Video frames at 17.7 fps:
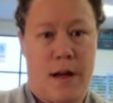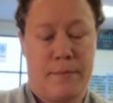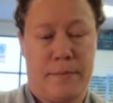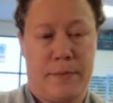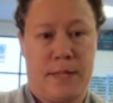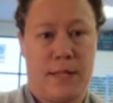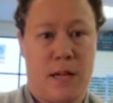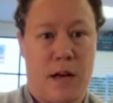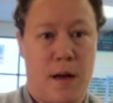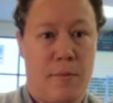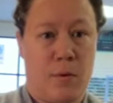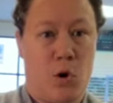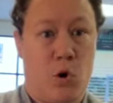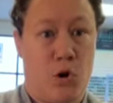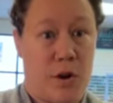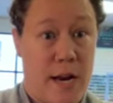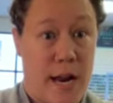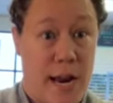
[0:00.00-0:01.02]
some
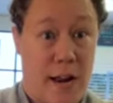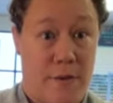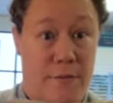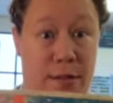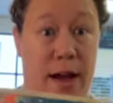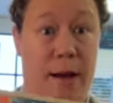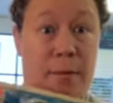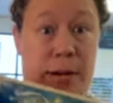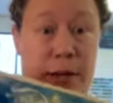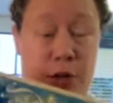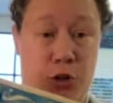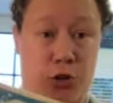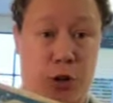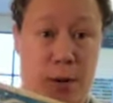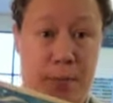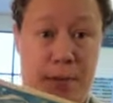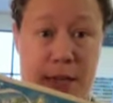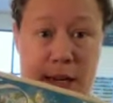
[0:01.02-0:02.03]
coordinating fabric
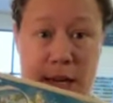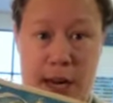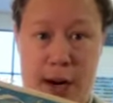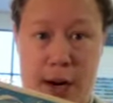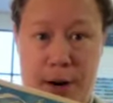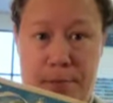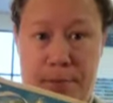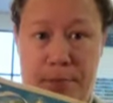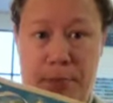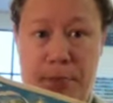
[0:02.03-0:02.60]
strips here.